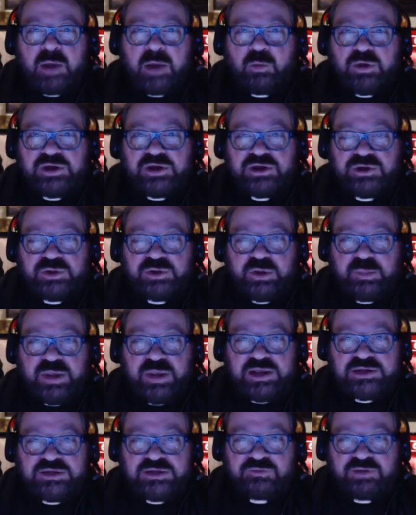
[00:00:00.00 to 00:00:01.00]
I wish you the
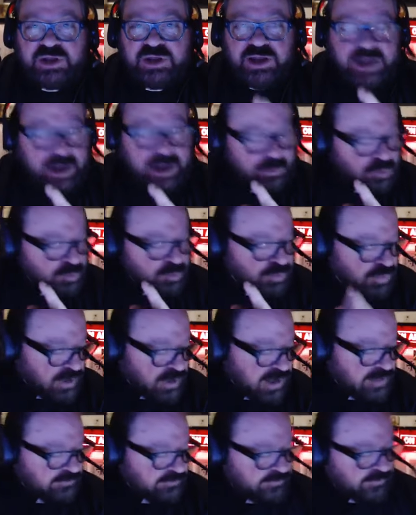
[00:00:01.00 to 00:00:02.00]
best of luck. I will
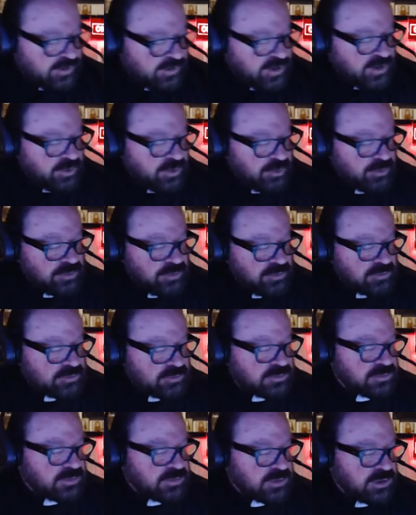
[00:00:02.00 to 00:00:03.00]
pray for you,
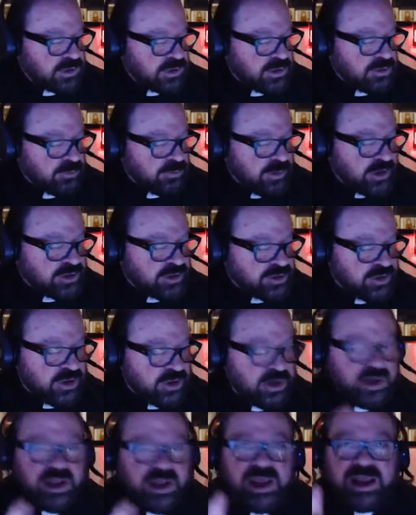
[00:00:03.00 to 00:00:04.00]

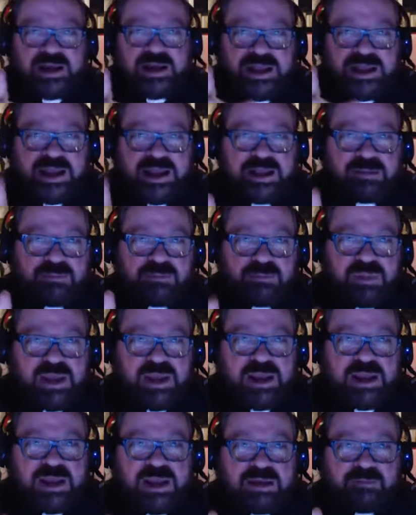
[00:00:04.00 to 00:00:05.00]
Richard, and keep
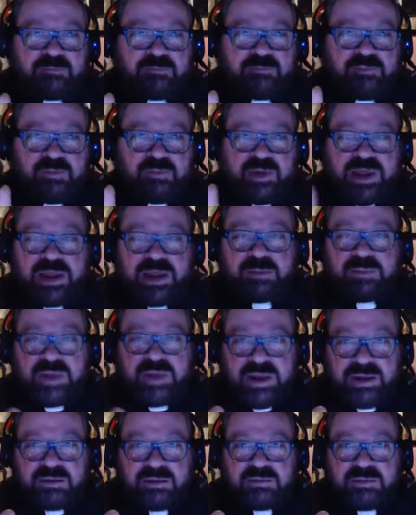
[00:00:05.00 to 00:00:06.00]
me in keep
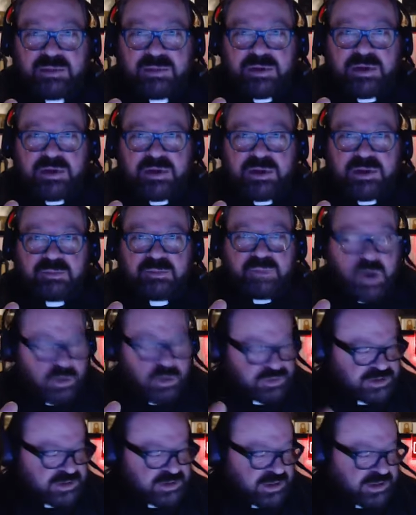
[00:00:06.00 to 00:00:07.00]
me
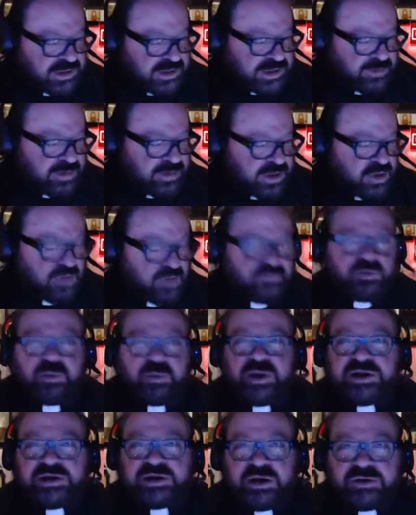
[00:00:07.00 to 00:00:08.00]
posted. And let me know if
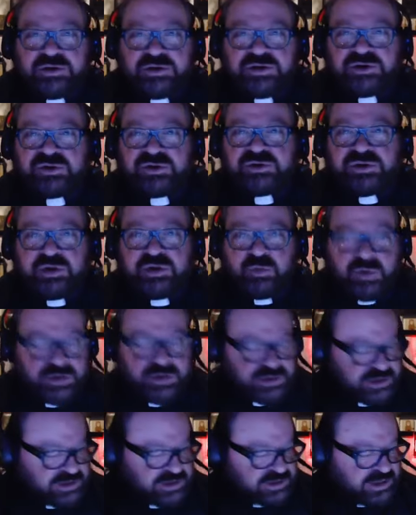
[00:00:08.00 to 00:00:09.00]
you reach out to Susan and
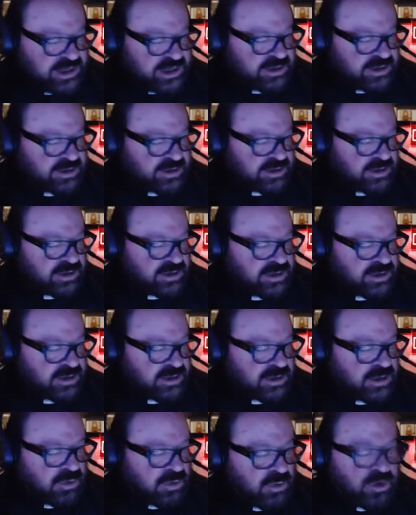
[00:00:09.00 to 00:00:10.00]
what she said,
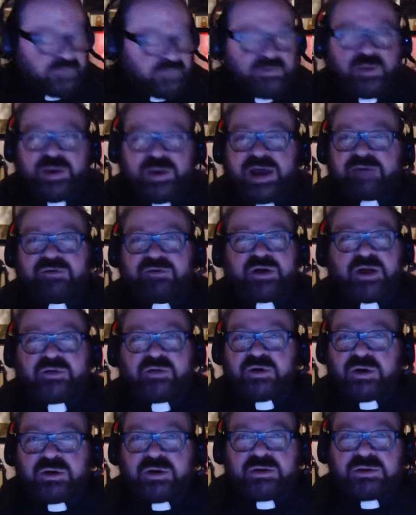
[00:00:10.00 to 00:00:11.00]
or if you have
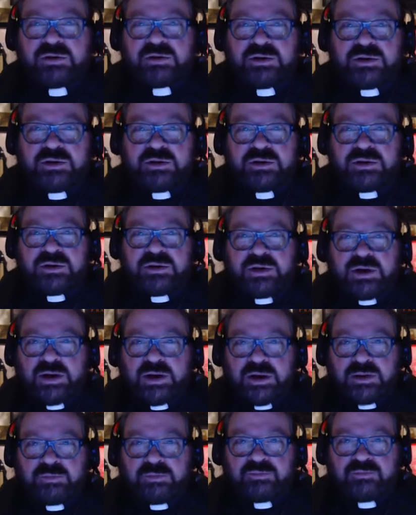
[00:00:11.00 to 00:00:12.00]
another
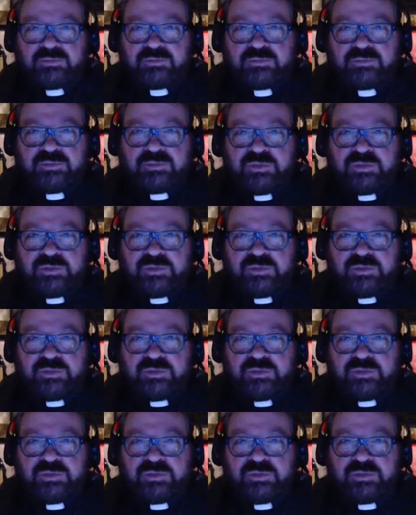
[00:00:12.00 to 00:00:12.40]
um,